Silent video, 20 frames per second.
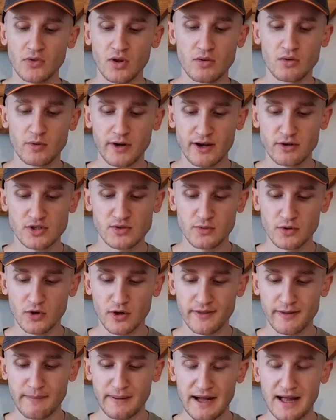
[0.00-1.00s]
What else have we got
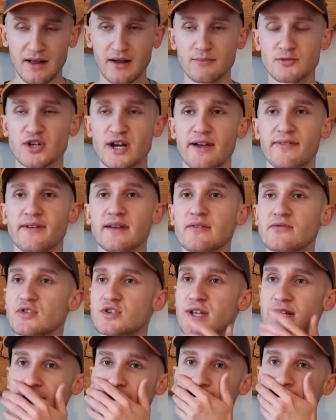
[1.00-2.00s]
on the palate? I'm trying to think if
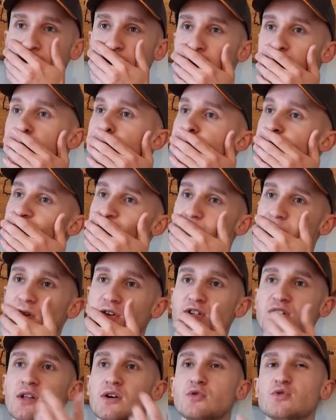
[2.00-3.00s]
there's any fruit.
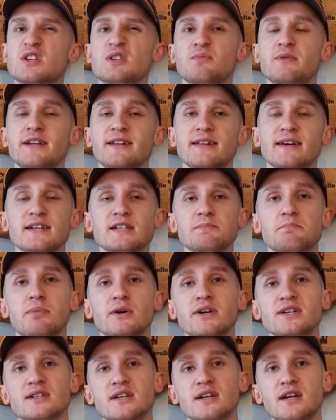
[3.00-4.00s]
There's a little sweetness,
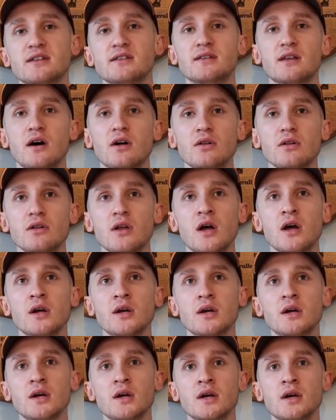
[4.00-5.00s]
but it's like a dull
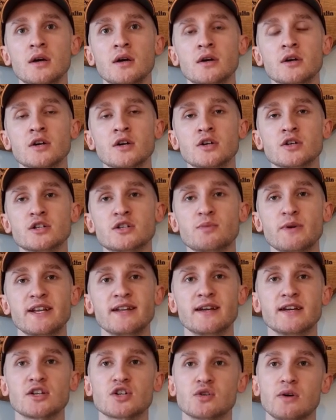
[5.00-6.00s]

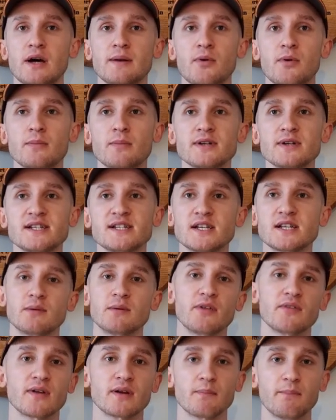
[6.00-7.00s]
sweetness. So I'd probably say
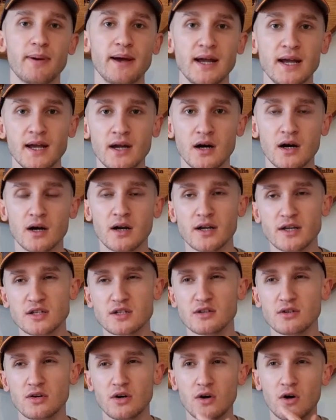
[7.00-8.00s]
something like pear. It's
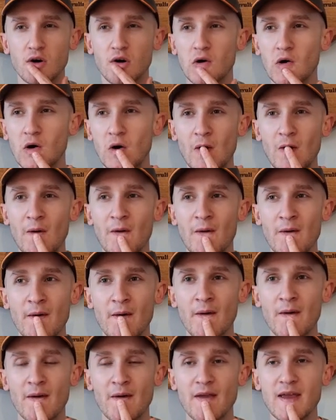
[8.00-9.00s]
not.
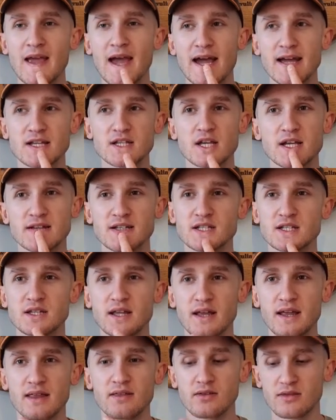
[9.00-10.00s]
Yeah, it's it's.
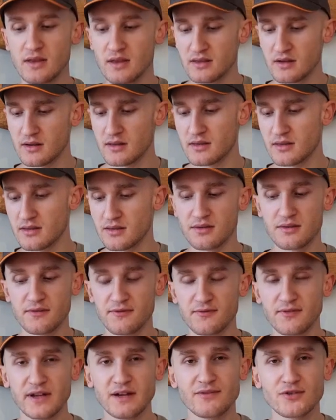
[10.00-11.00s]
The, the, the
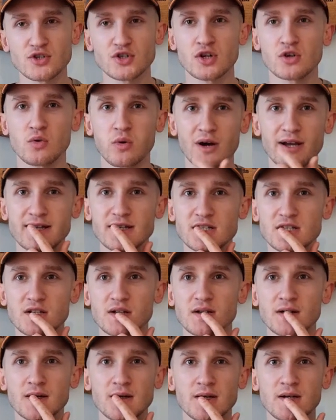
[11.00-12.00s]
flavours are quite
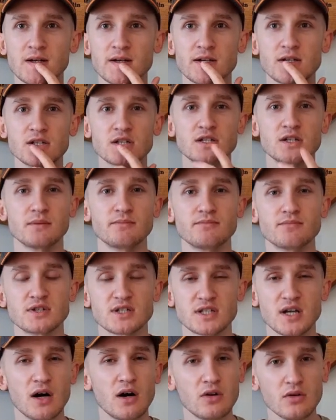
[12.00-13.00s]
sub
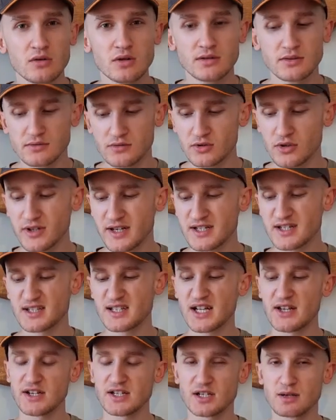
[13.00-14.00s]
subtle, not
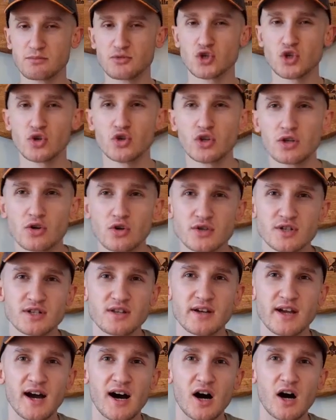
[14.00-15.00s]
necessarily subdued because
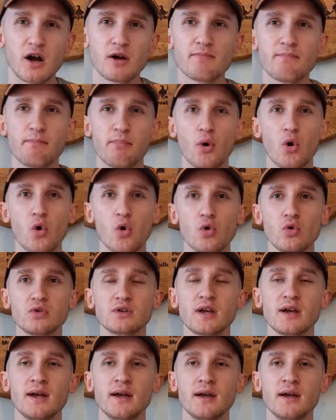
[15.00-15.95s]
they are bold,